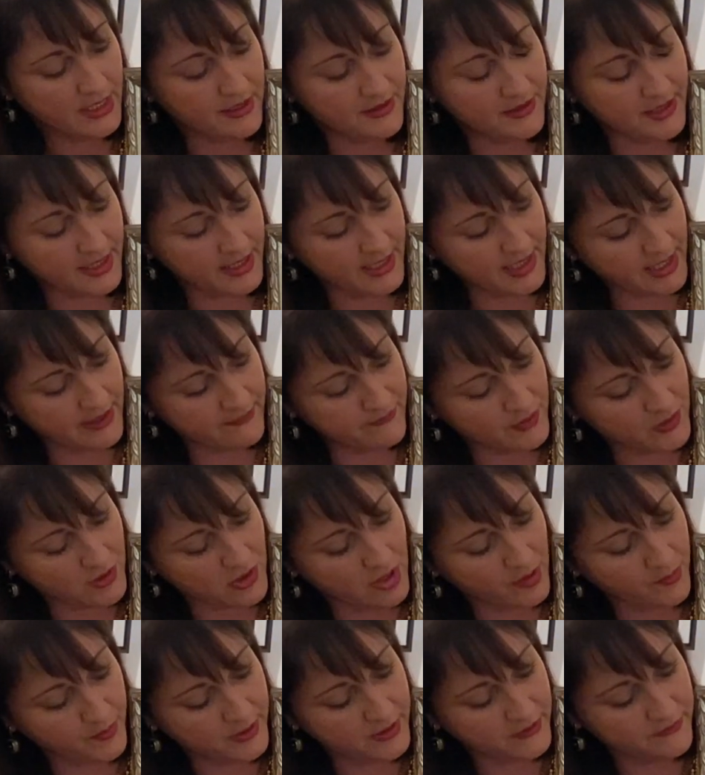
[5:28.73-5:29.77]
They have a
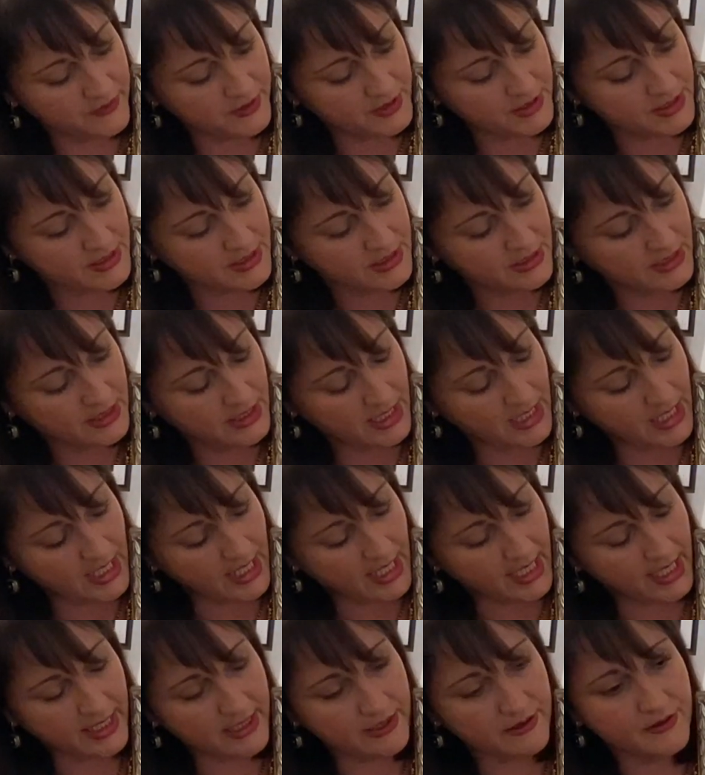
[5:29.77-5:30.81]
copy of it,
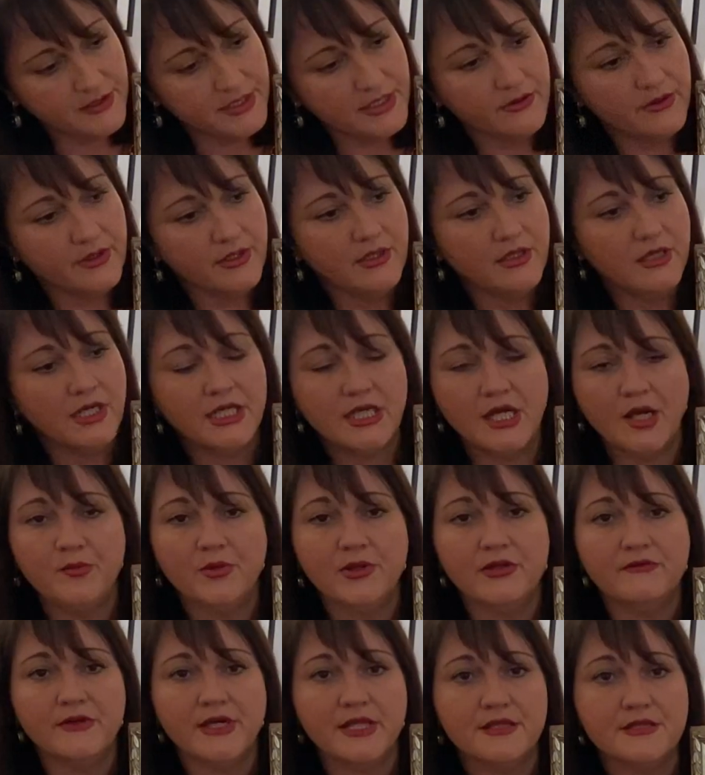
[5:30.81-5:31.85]
and there are a
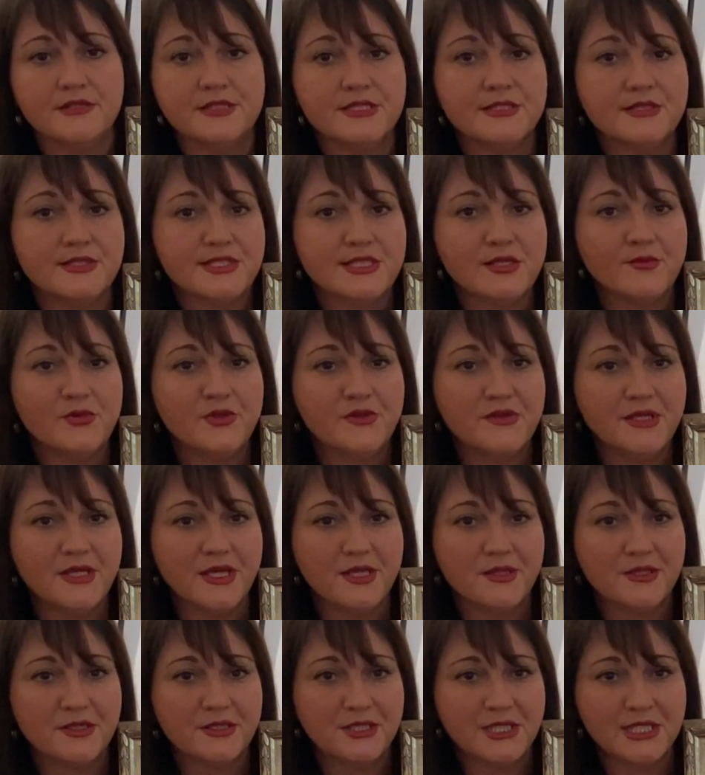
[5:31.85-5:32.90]
couple of others in some of the
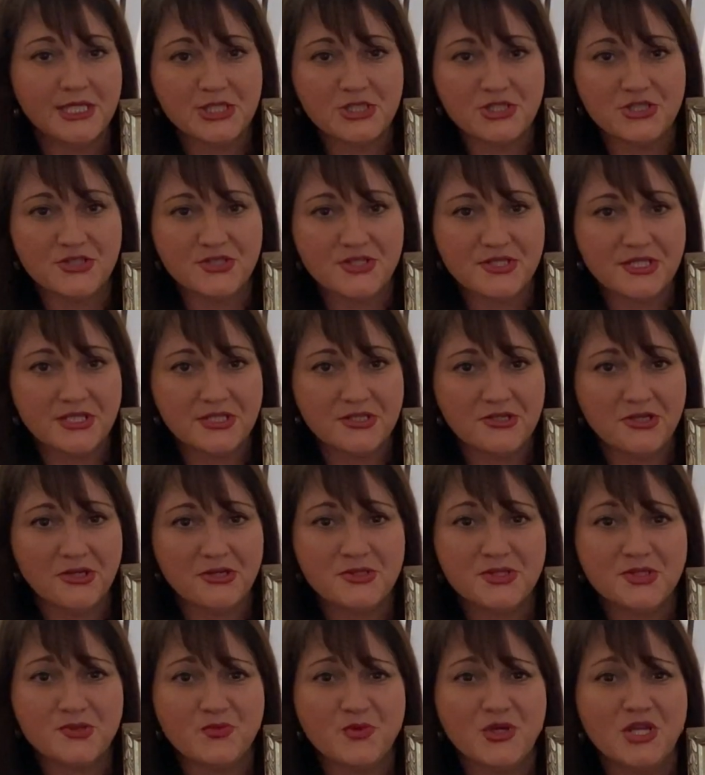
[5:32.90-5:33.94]
other collections that
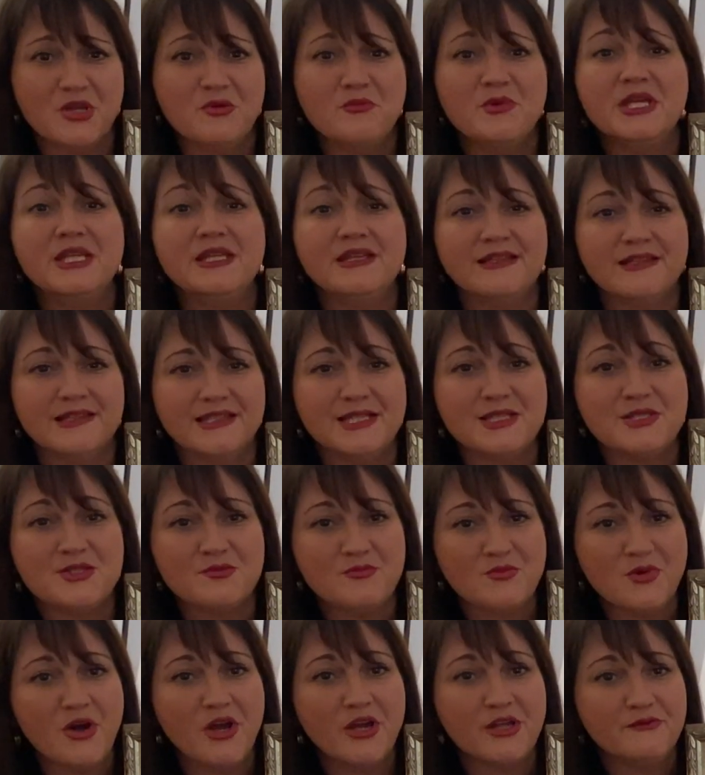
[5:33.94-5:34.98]
don't spring immediately to
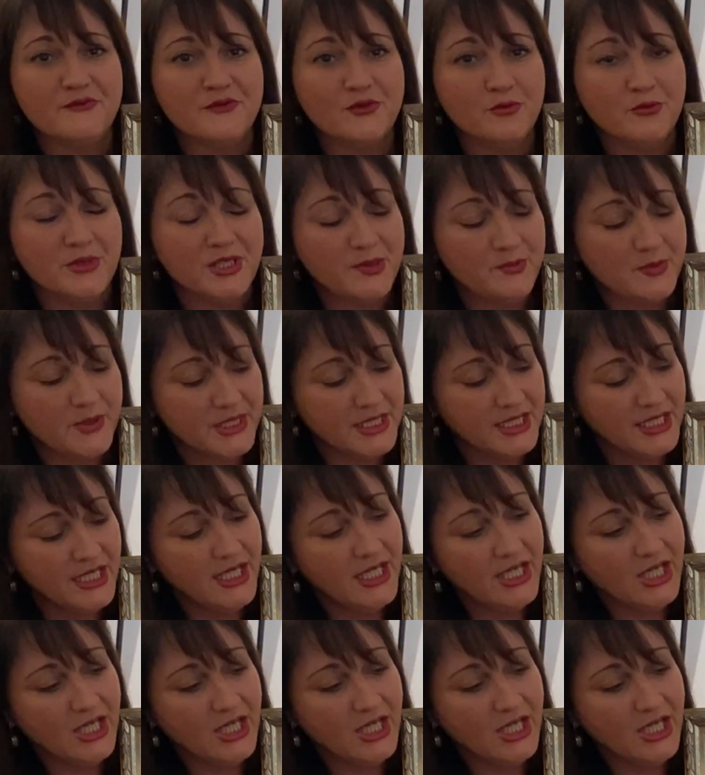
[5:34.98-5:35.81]
mind for me, but